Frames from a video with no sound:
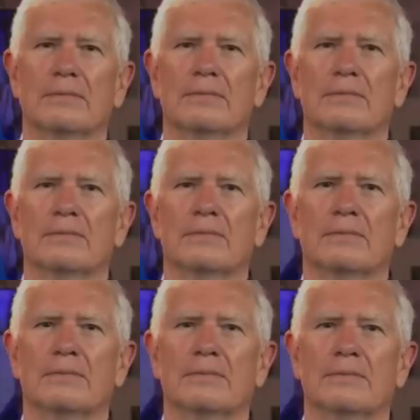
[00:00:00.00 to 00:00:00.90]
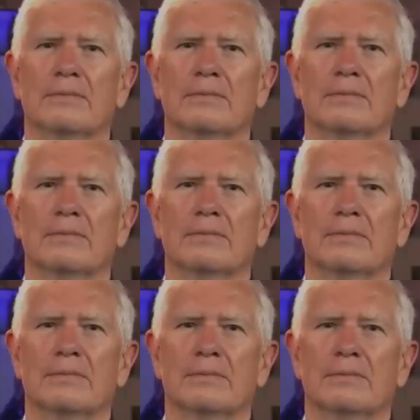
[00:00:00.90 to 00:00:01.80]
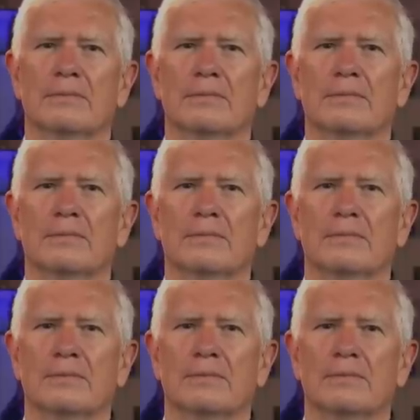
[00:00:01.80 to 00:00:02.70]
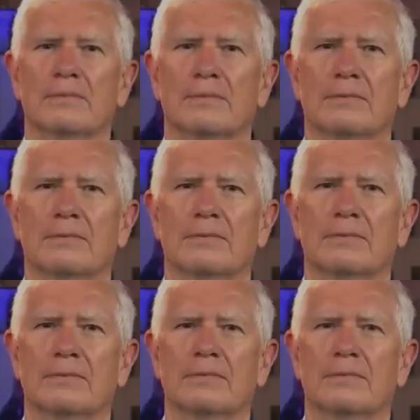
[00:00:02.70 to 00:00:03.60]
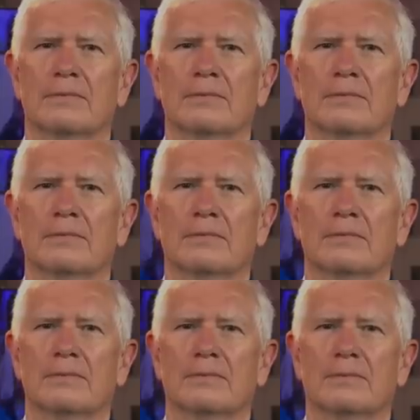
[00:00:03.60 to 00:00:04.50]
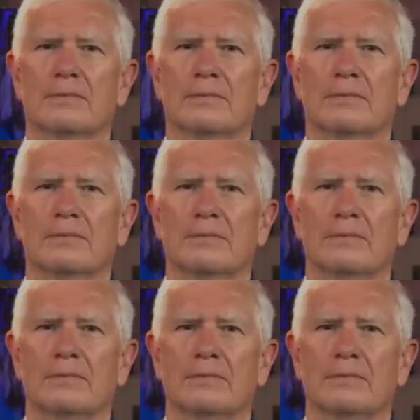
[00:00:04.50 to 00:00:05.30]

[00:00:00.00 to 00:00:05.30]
This person isn't speaking.